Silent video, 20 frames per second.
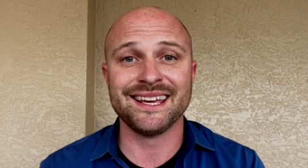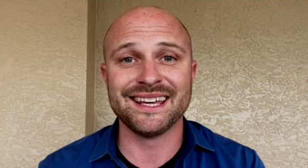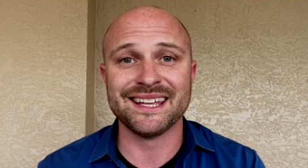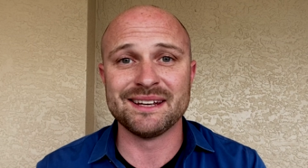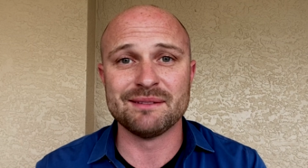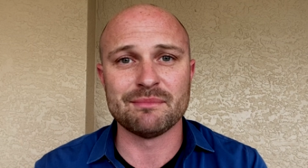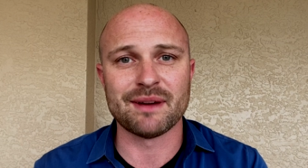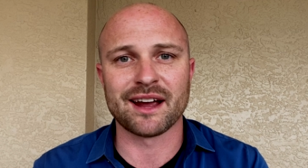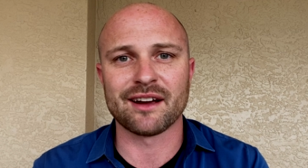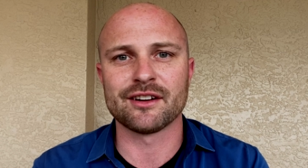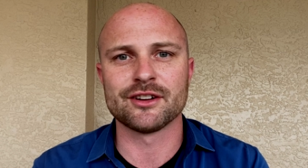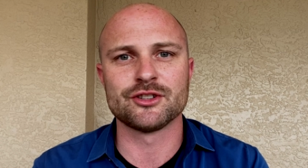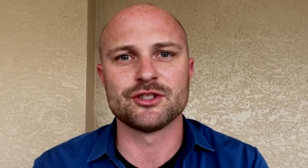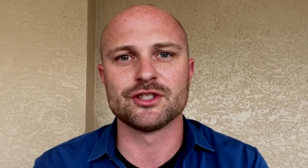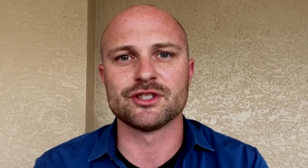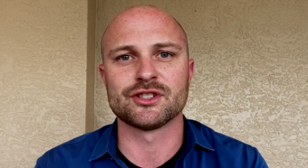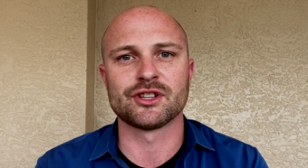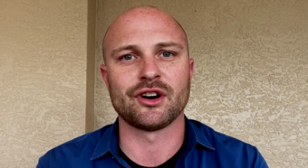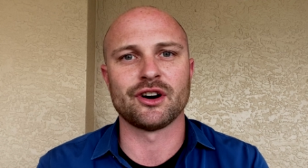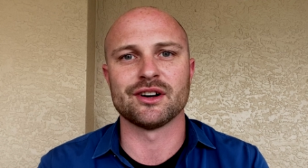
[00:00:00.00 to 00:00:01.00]
in
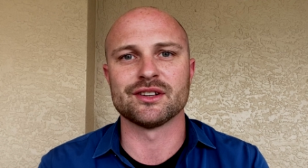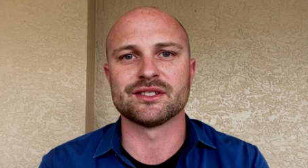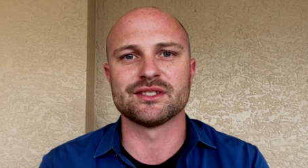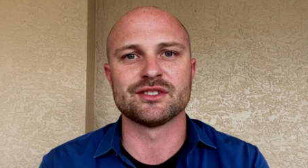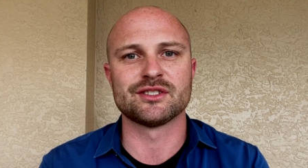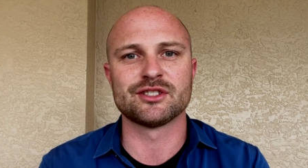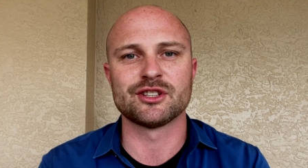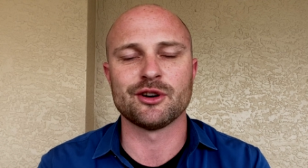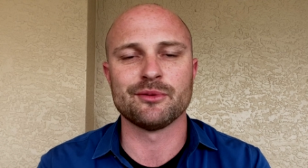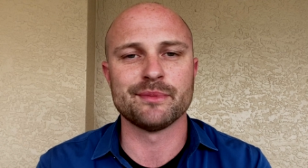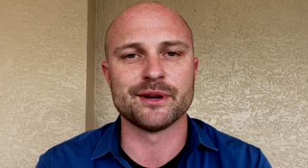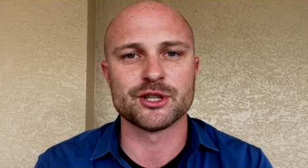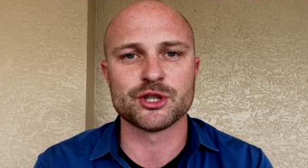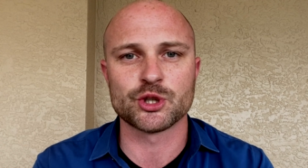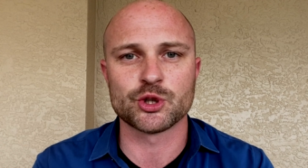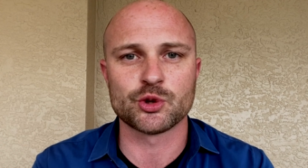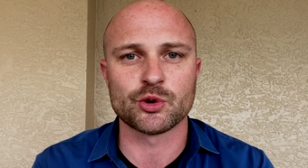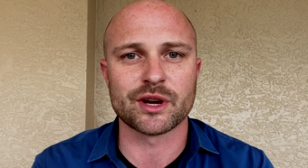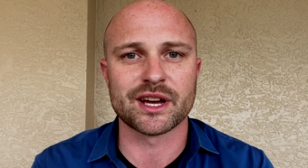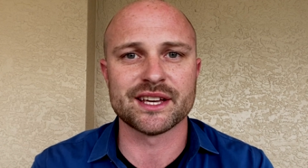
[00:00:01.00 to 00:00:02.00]
marriages causes so much
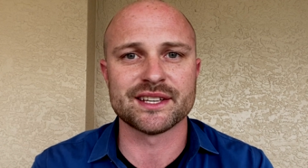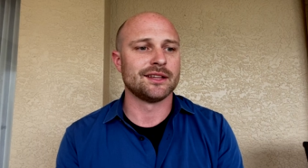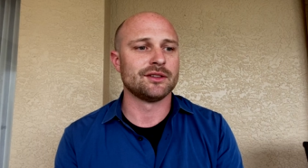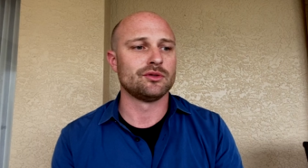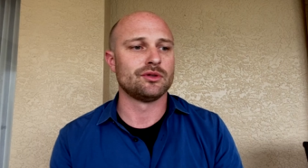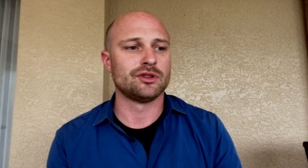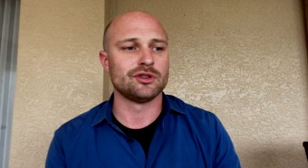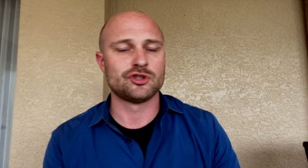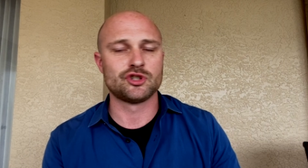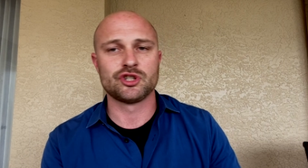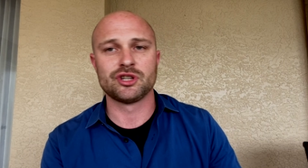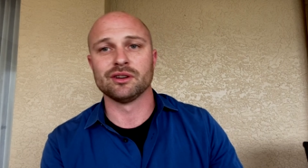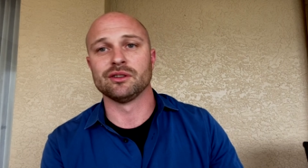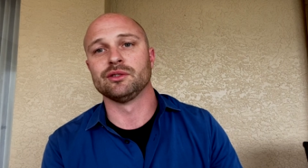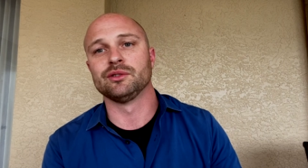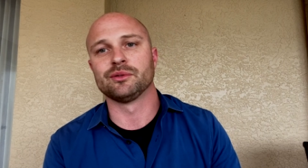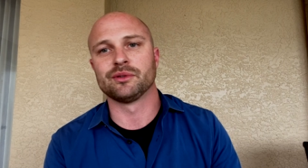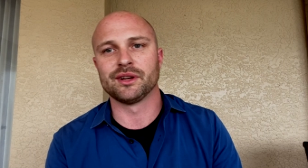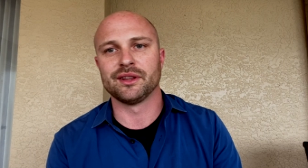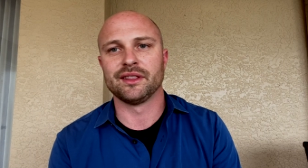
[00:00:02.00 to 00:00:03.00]
stress. The
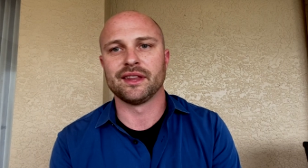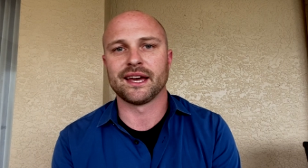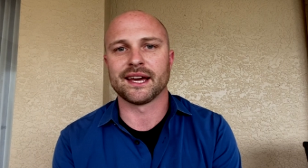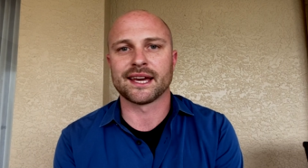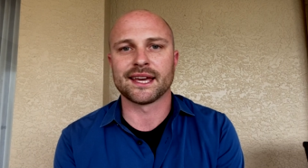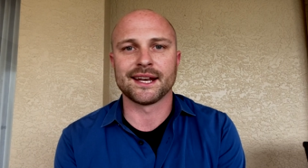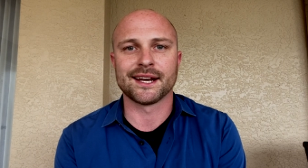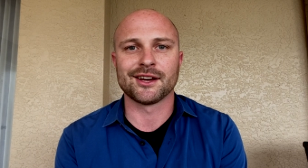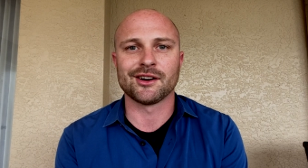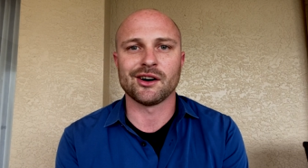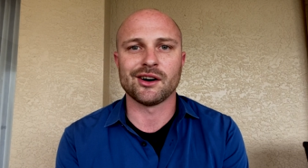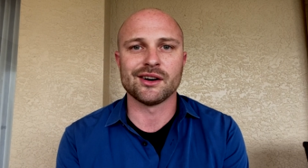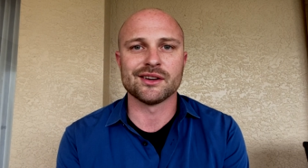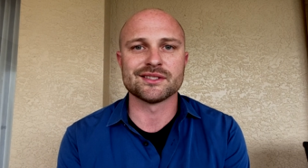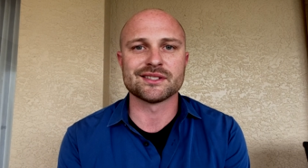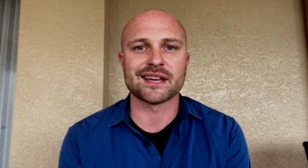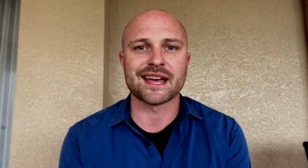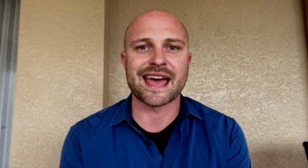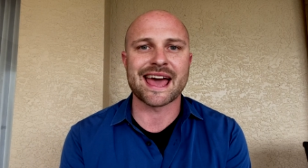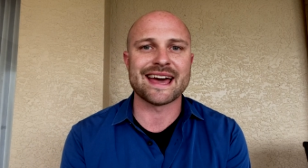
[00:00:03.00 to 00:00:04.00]
children that can cause
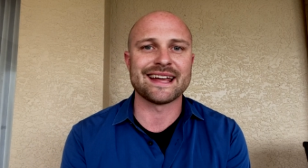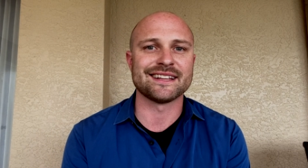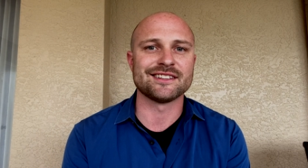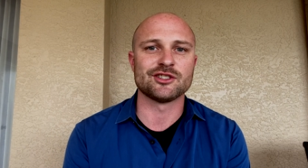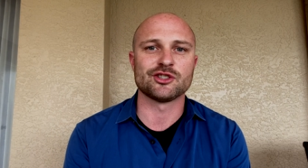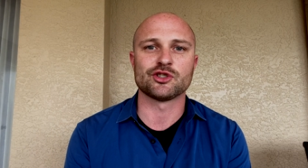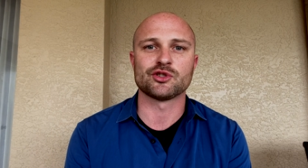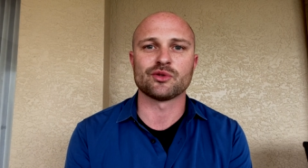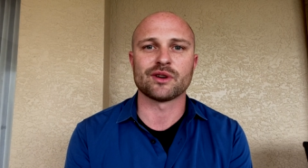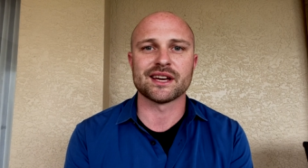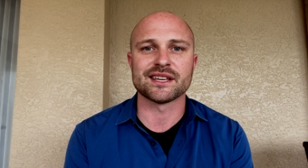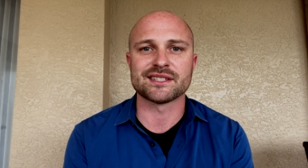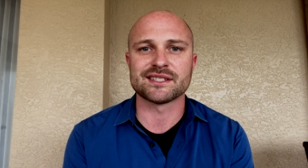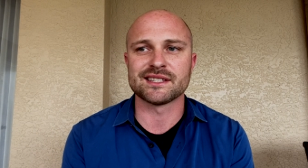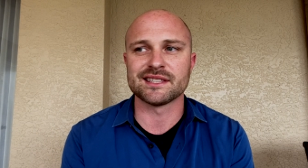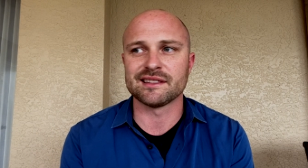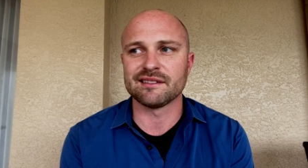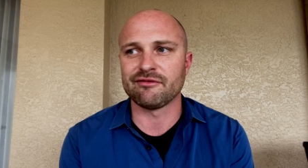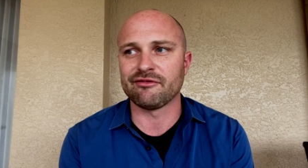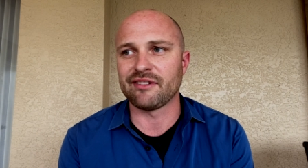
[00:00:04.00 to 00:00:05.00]
added stress to
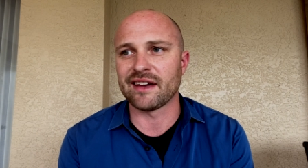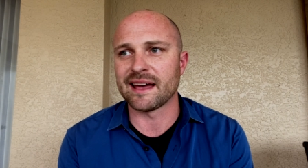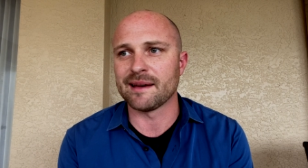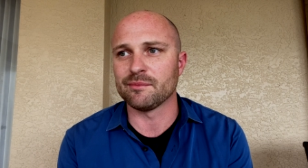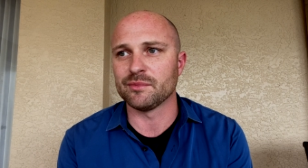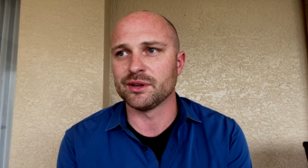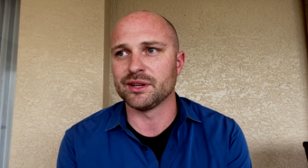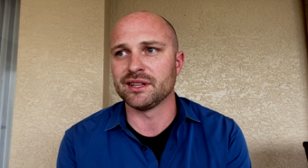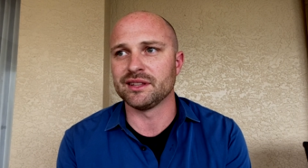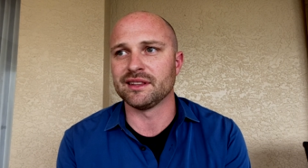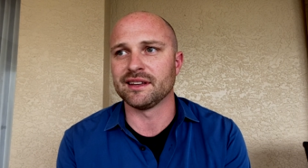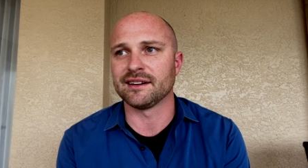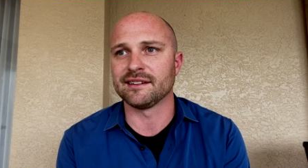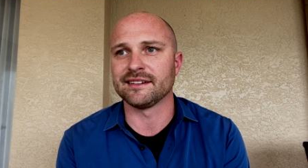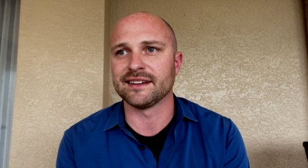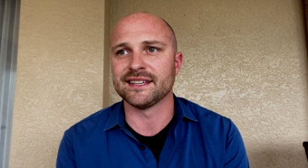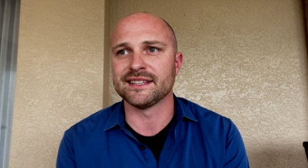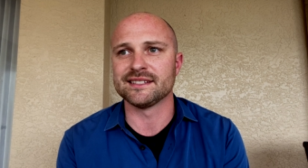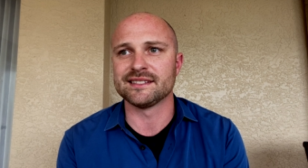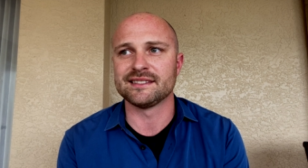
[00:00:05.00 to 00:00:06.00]
the family. There
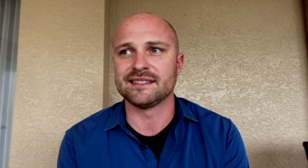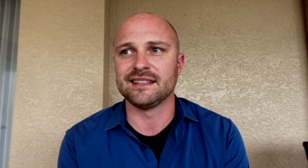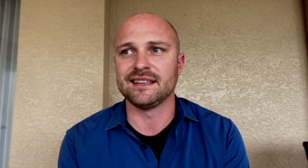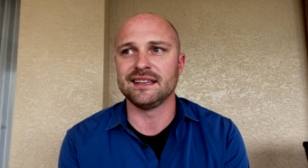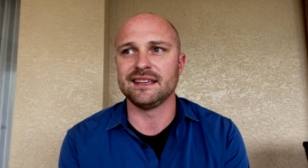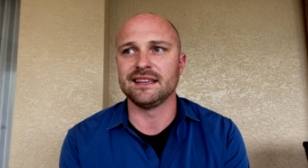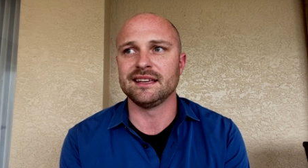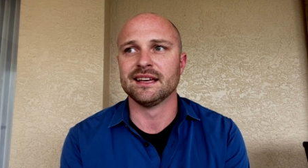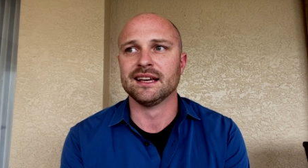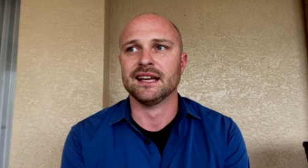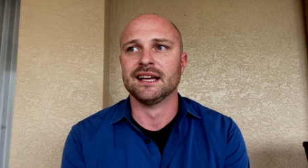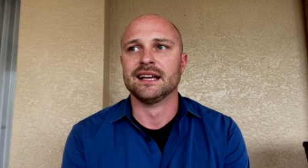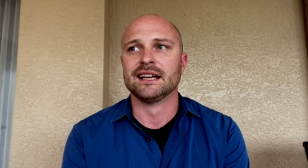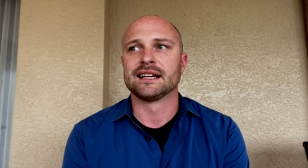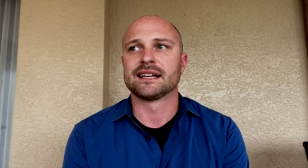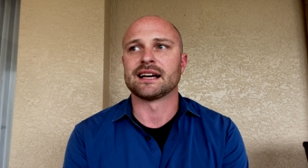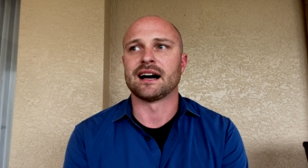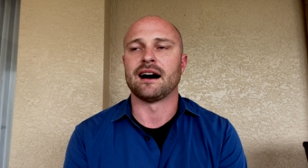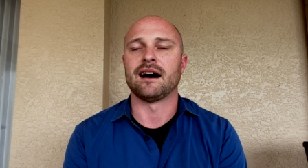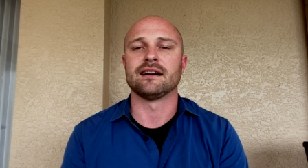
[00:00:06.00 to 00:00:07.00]
is the
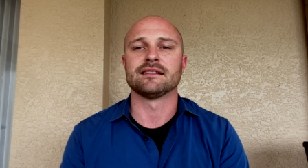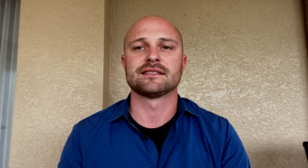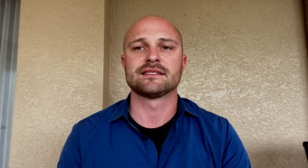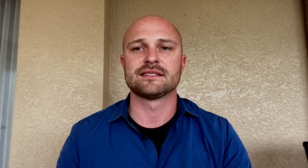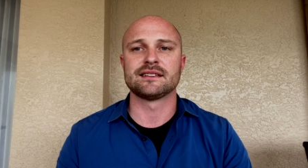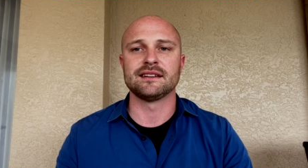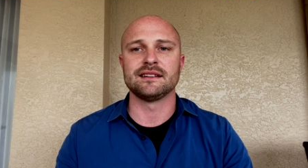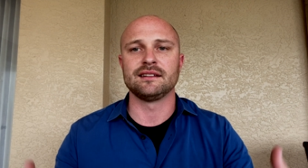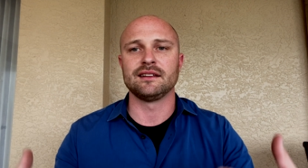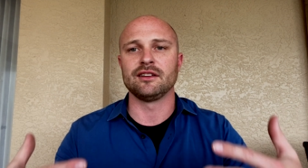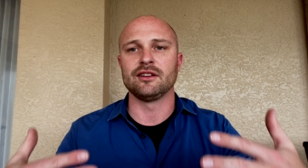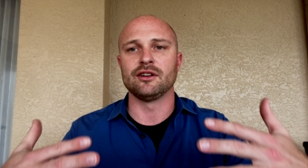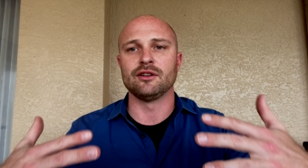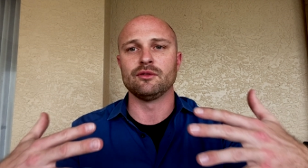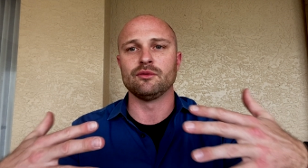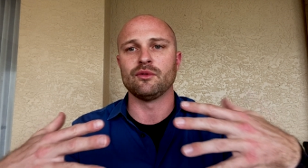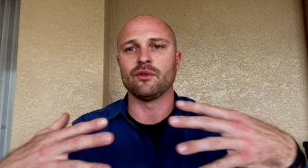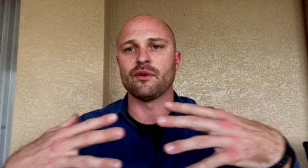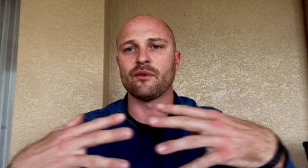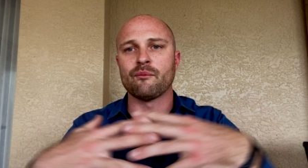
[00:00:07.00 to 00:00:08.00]
constant, you
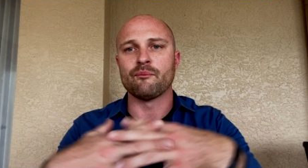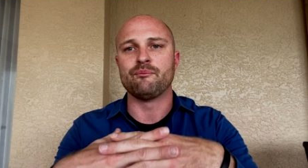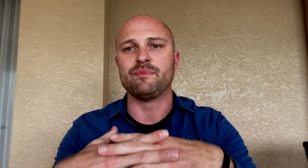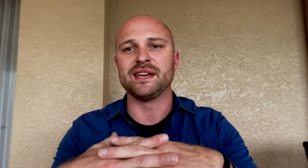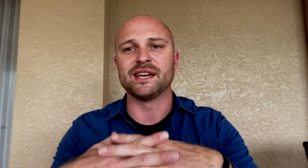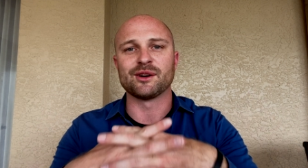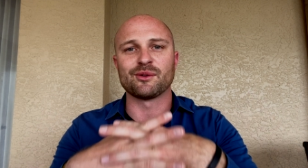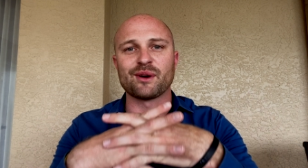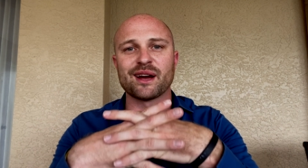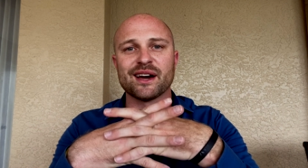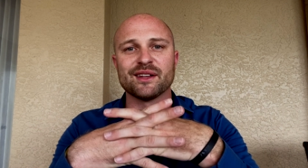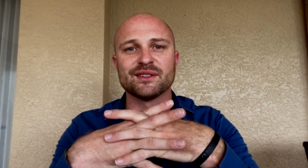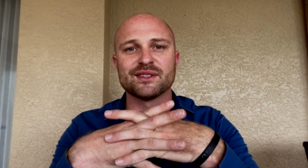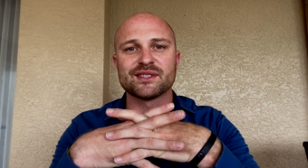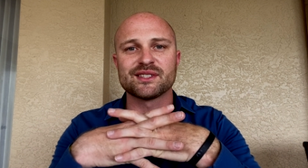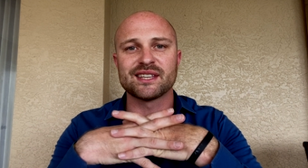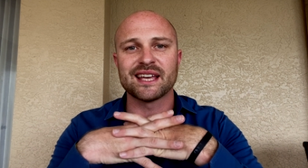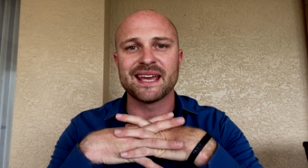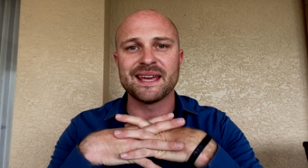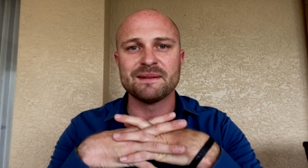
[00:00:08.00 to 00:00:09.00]
know, being around the
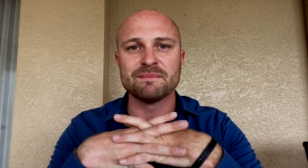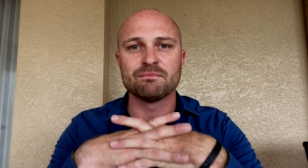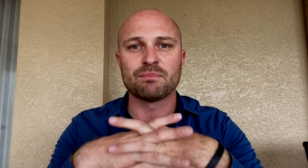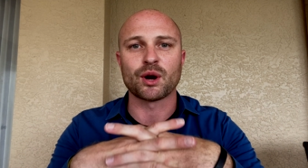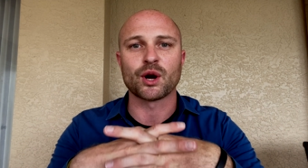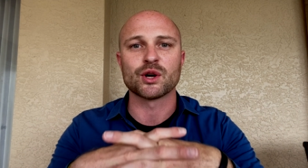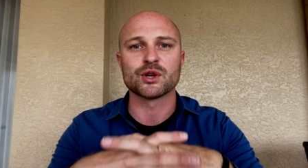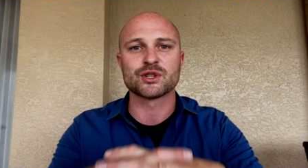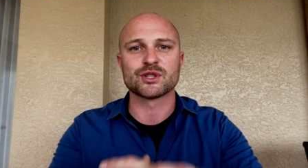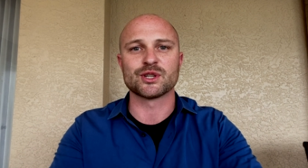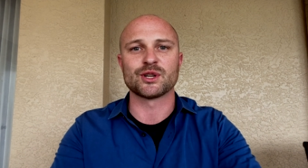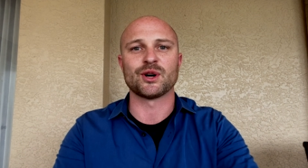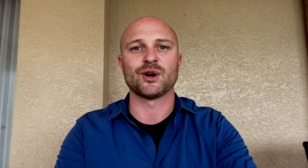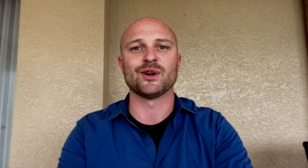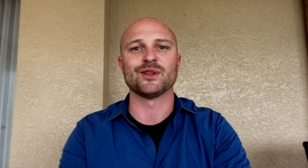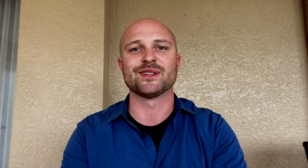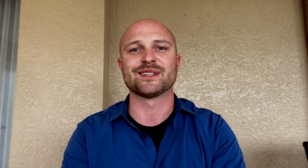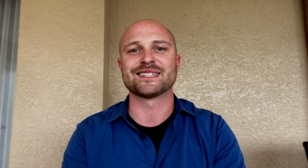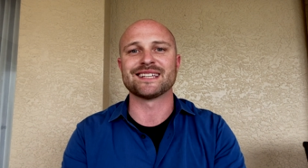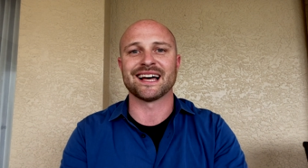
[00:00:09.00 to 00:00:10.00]
same person all
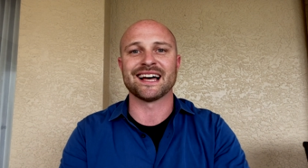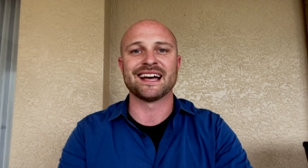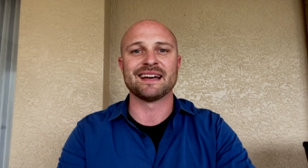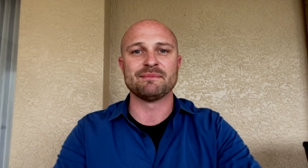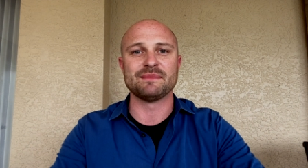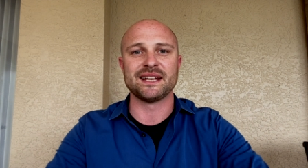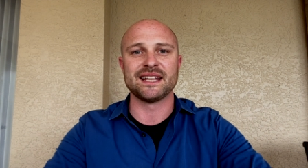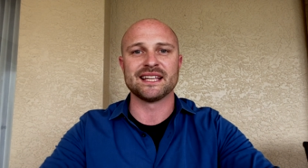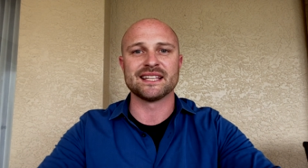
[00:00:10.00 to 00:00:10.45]
the time, and